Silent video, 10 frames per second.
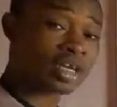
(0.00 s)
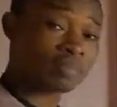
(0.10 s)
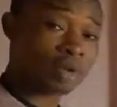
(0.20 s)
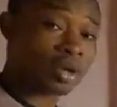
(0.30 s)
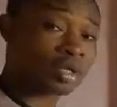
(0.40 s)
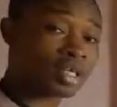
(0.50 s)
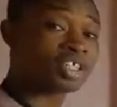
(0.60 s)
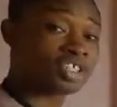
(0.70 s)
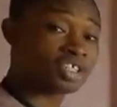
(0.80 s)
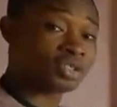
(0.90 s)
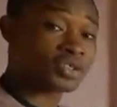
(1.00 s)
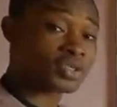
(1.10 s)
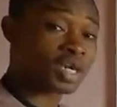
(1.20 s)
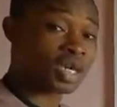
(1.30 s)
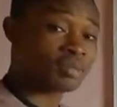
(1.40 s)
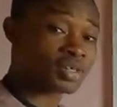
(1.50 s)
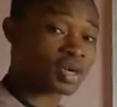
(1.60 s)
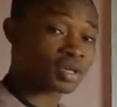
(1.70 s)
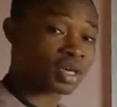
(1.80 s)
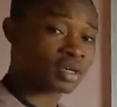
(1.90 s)
Lead block shields them, is
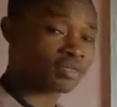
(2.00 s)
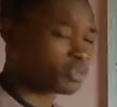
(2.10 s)
that okay?